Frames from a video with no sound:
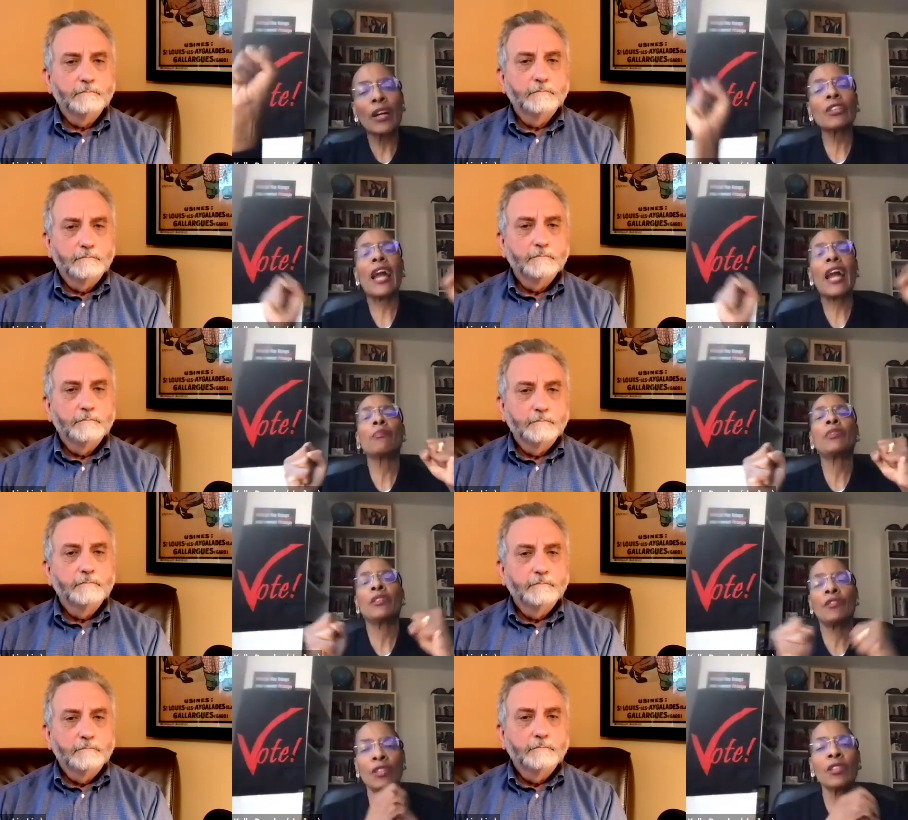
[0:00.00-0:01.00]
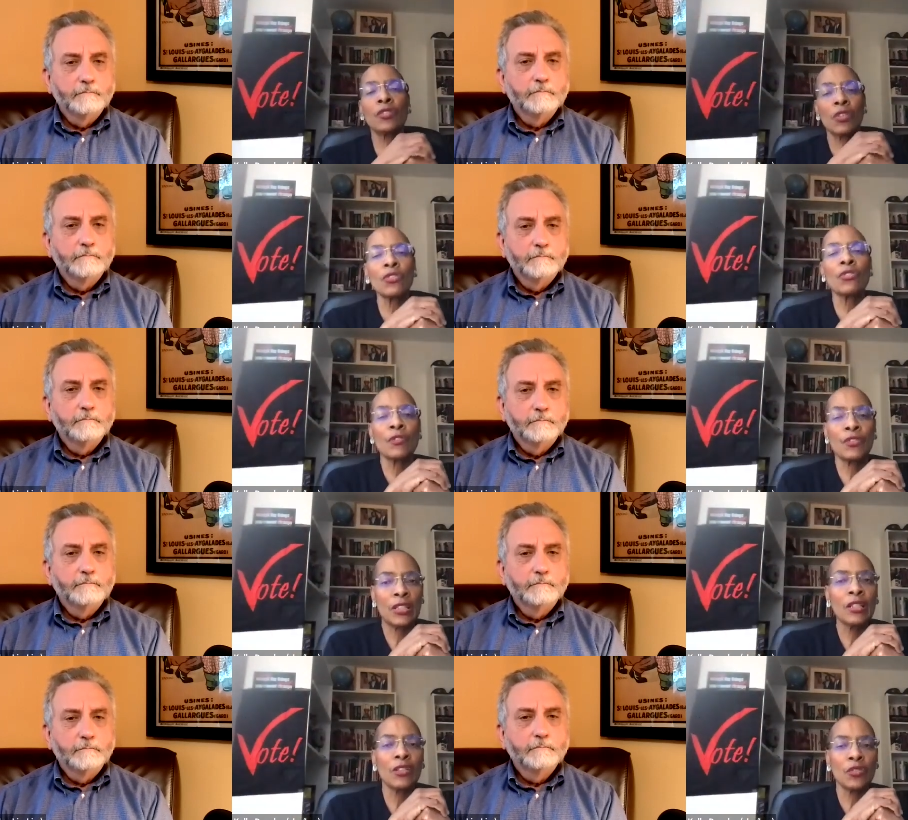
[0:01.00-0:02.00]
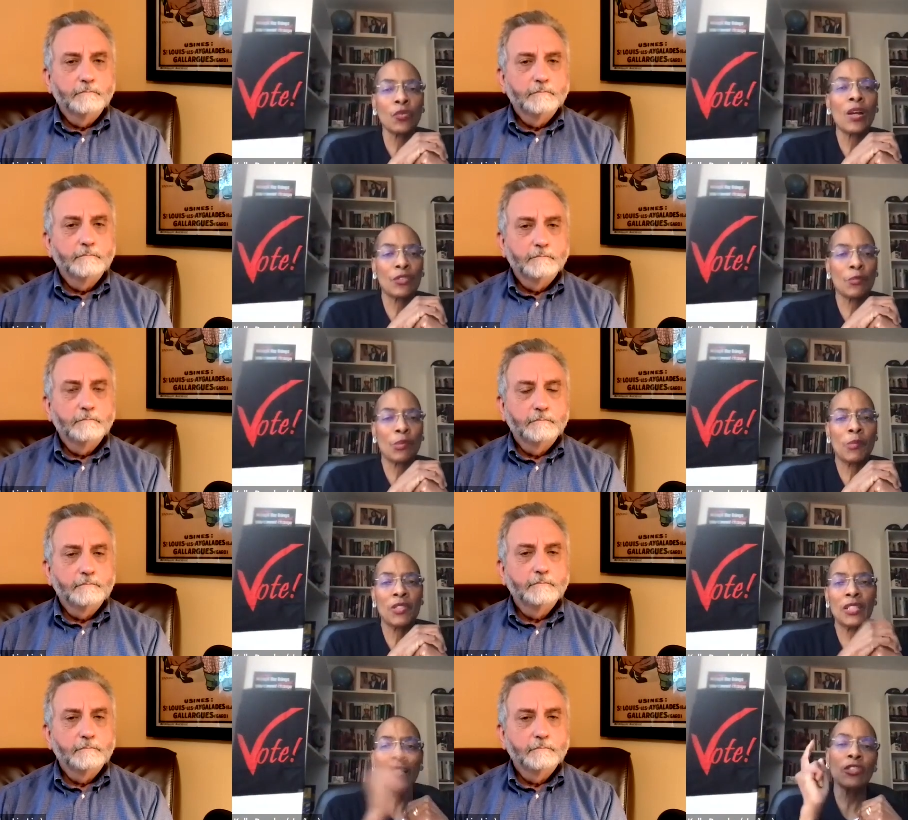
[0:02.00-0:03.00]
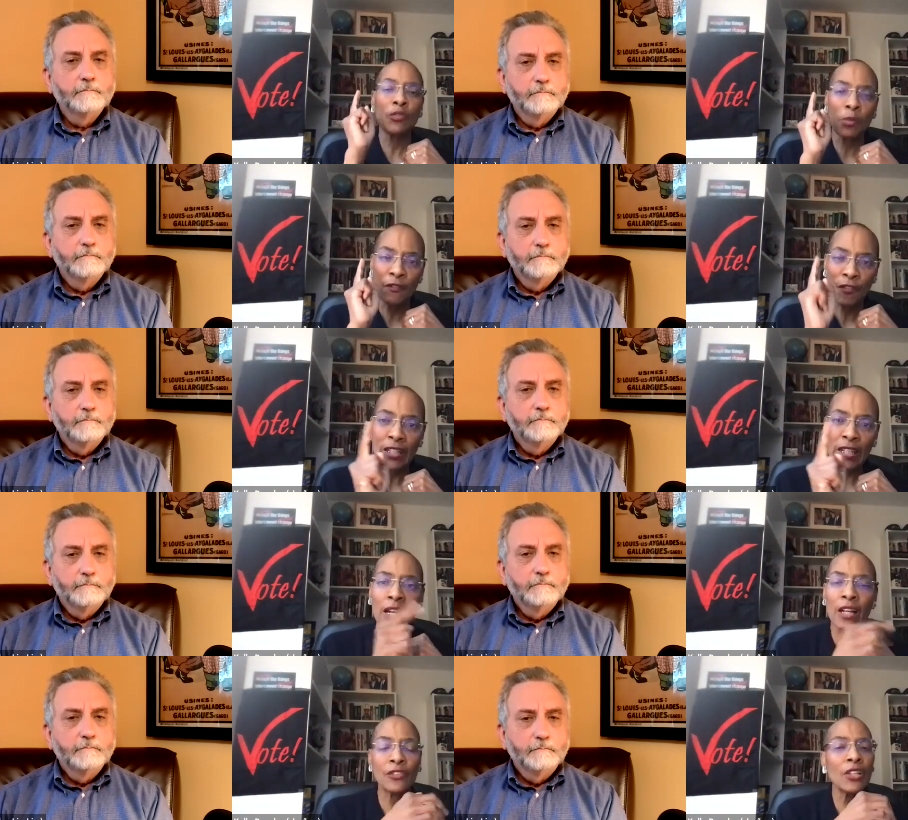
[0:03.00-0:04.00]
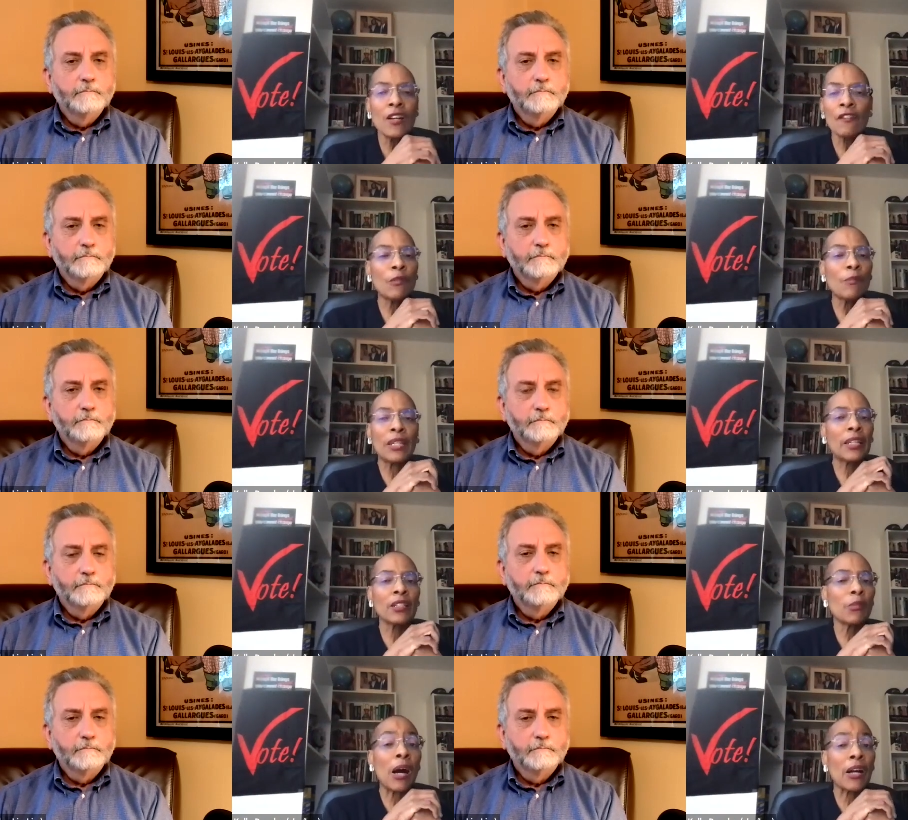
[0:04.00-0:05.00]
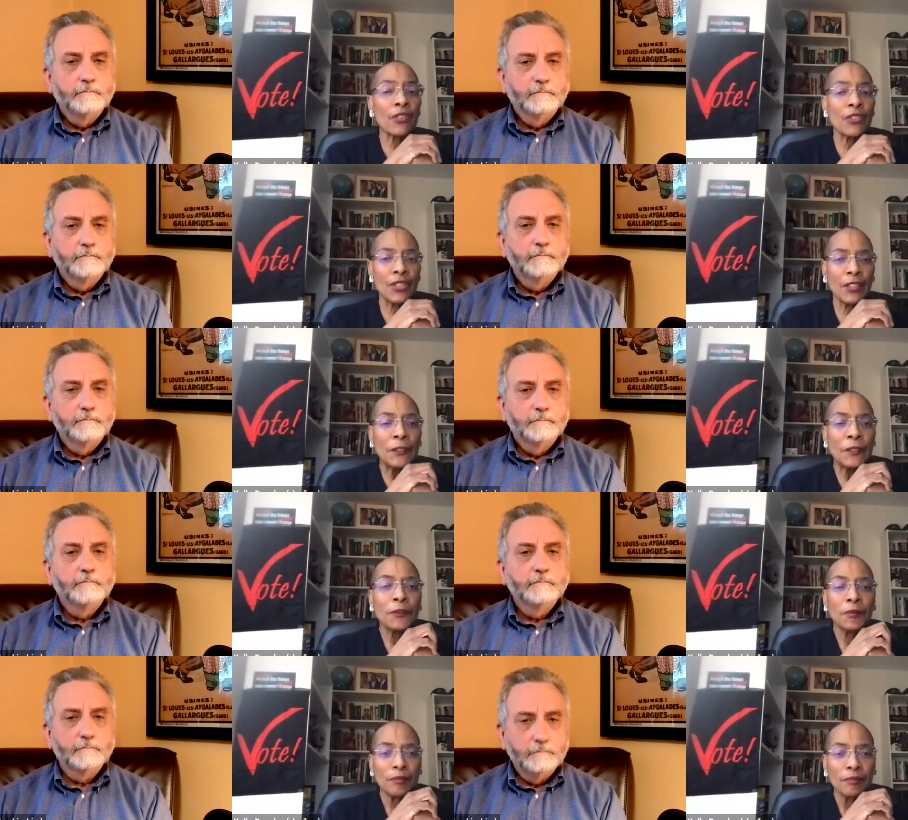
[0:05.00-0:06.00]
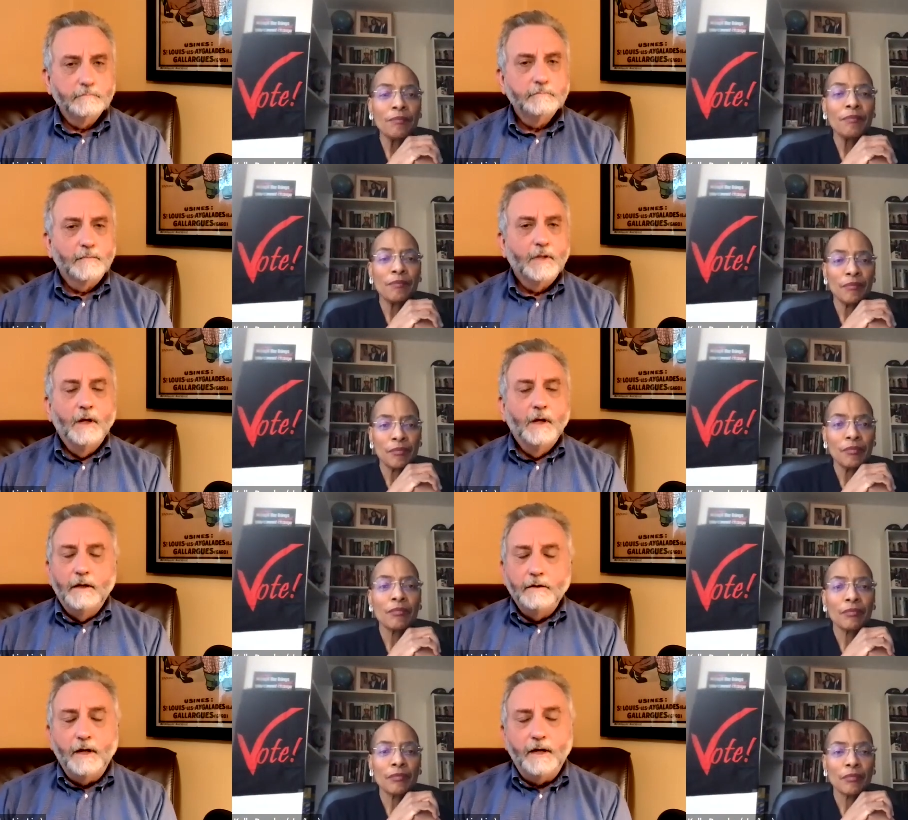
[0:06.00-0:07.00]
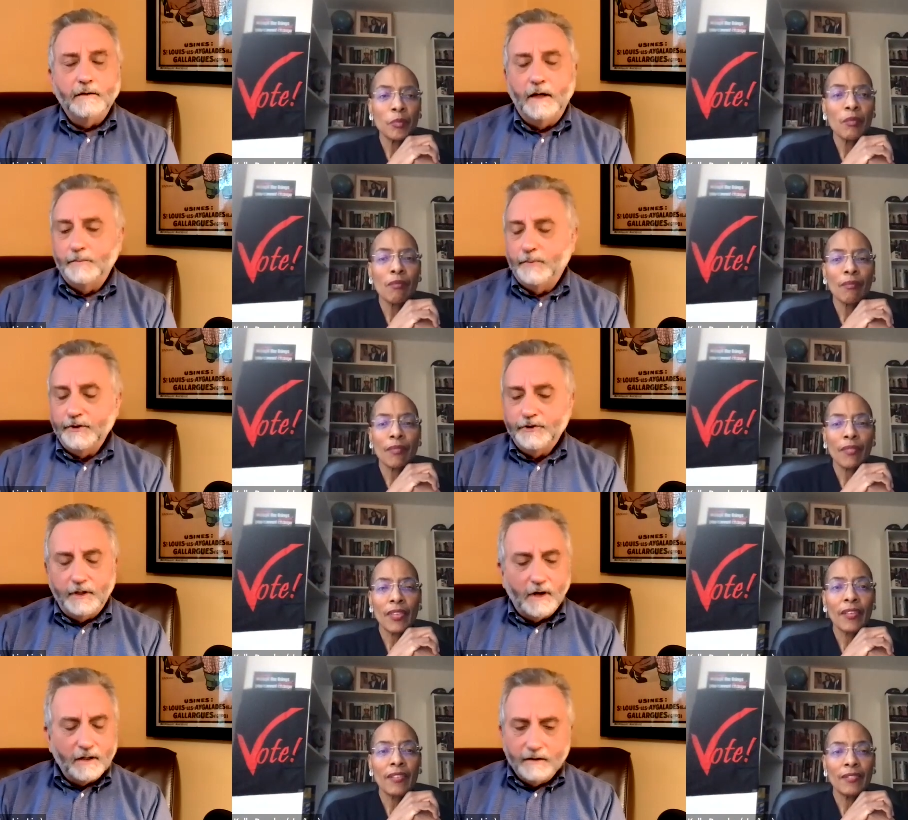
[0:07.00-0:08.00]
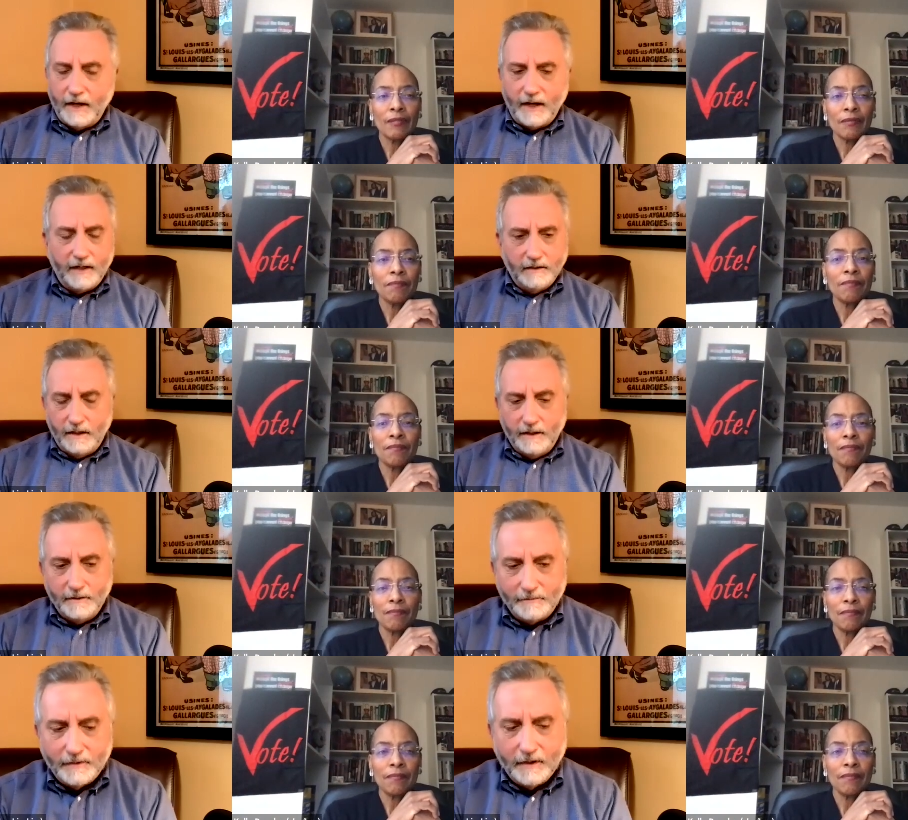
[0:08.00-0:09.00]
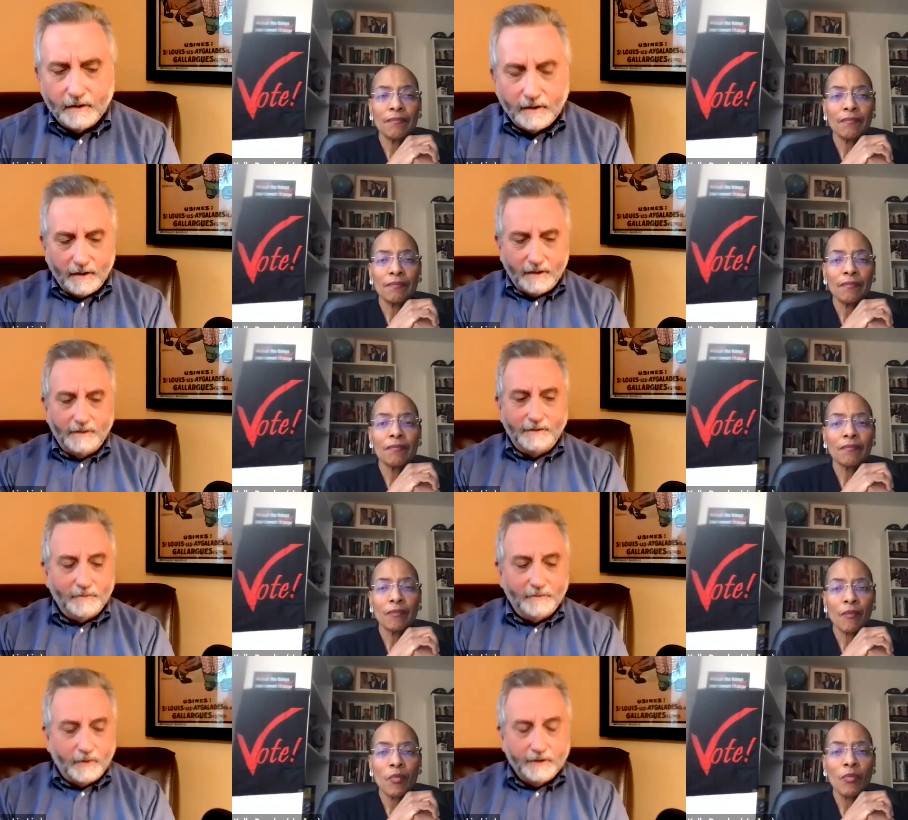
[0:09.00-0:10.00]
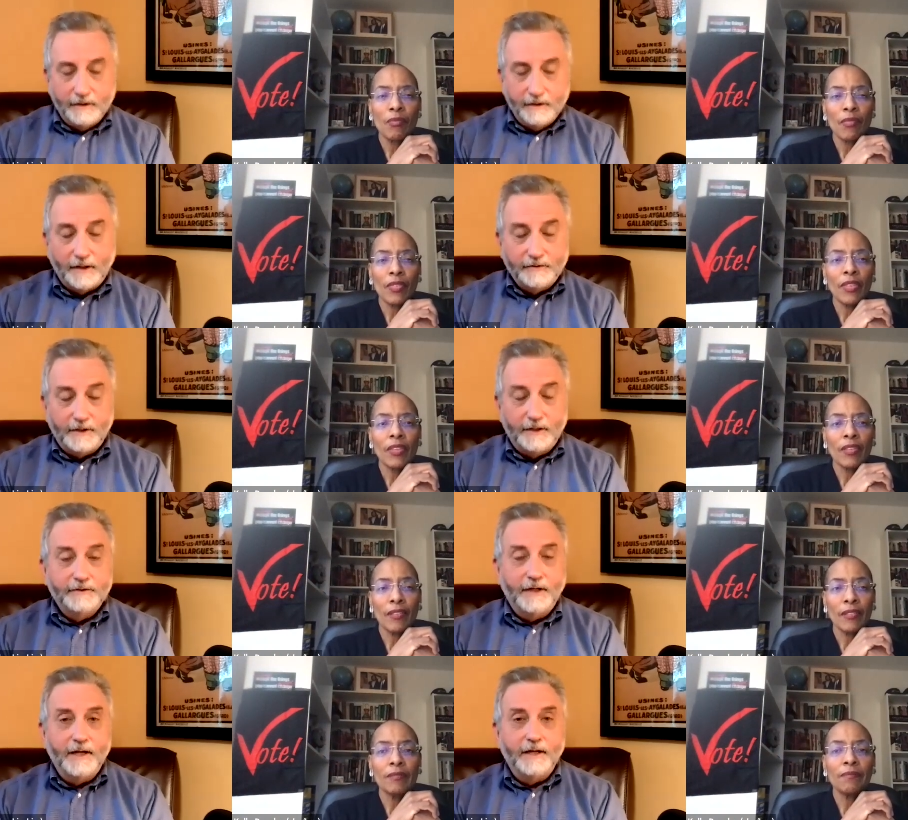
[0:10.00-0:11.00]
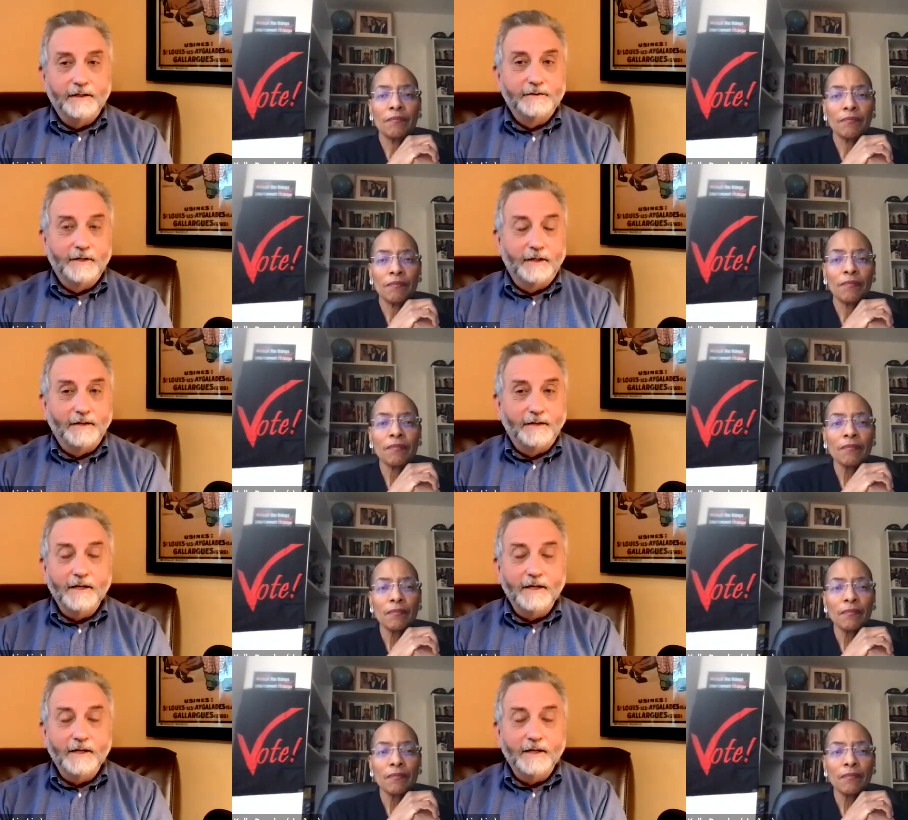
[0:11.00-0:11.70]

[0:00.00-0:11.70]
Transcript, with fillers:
Speaker 1: held captive to this culture of sin that is white supremacy, that is preventing us from being a democracy.
Speaker 2: Mm. Yeah, I appreciate all of that. Um, uh, one of the things I've started saying is that I